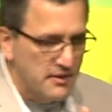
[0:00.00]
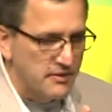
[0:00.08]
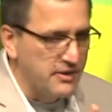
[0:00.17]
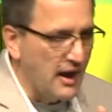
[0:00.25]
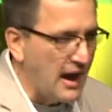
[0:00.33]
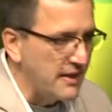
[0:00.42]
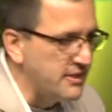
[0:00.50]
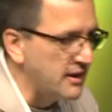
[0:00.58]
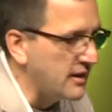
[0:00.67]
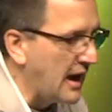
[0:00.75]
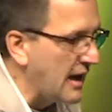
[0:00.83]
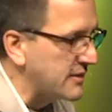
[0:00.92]

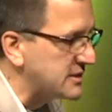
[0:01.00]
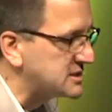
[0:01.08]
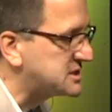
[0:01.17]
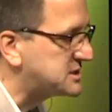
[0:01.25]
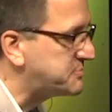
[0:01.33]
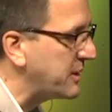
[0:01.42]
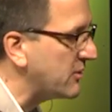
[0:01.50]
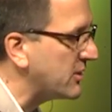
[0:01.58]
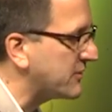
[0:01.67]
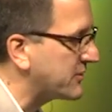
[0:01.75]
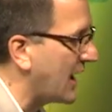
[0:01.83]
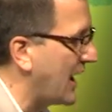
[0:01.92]
The Spirit
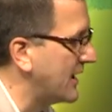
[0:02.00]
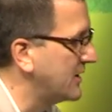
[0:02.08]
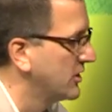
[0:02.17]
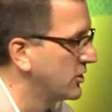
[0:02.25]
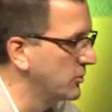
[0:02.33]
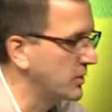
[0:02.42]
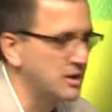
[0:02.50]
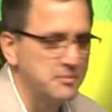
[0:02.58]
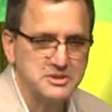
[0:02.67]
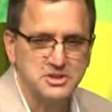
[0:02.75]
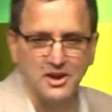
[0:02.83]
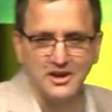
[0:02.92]
of God, who we're going to be
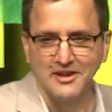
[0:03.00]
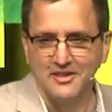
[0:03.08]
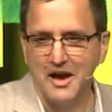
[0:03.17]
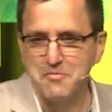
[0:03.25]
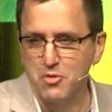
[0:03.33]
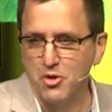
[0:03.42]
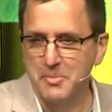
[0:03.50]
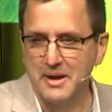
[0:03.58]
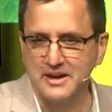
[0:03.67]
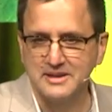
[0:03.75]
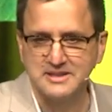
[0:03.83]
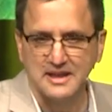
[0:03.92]
talking a lot more about
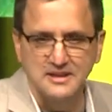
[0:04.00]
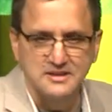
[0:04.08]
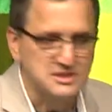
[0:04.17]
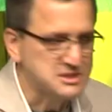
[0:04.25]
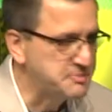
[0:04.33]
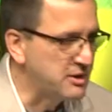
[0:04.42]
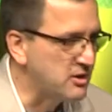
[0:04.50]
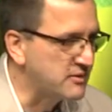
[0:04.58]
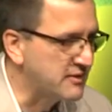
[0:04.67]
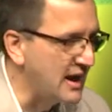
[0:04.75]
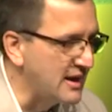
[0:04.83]
in a second, the Spirit of God